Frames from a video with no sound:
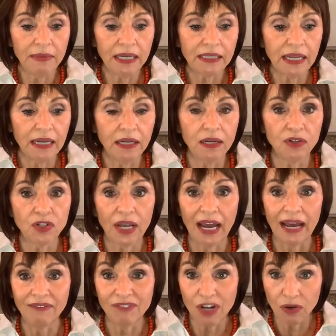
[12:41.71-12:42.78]
and you say, I've
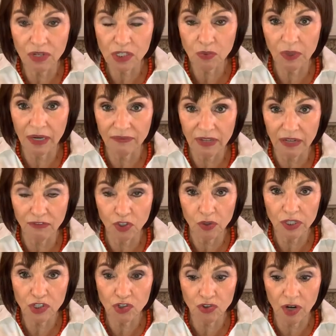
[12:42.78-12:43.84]
noticed when I've given you
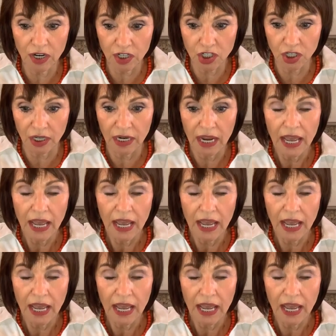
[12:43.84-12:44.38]
instruction